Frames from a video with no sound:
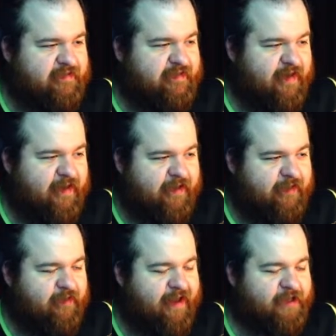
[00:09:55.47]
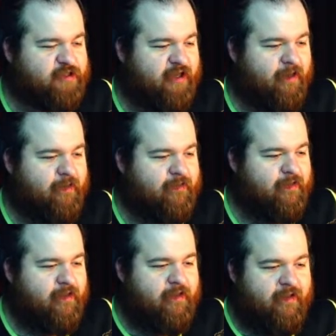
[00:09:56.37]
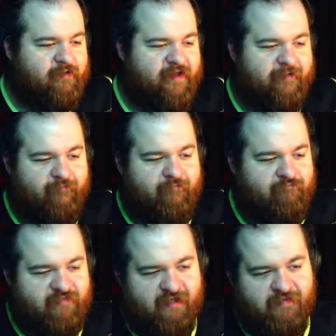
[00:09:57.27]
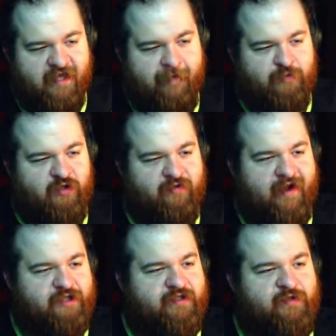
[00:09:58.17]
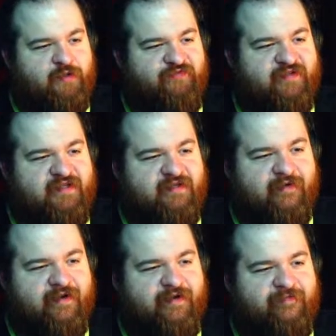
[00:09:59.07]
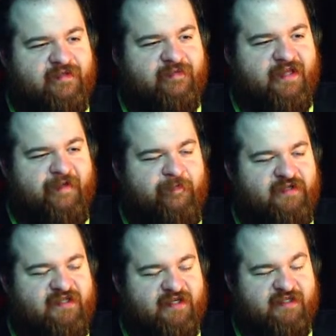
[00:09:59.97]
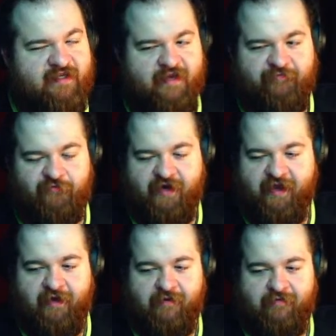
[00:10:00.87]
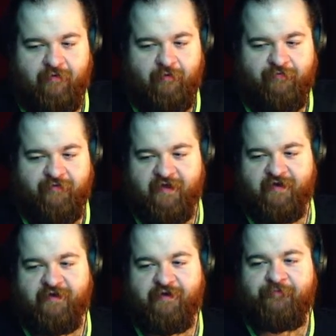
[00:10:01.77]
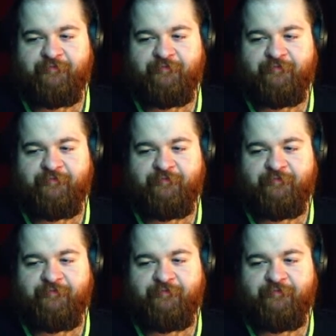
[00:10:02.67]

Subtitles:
Alright? We actually are. Like, sometimes we don't actually use references, alright? Sometimes it's kind of like freehand the whole thing, you know?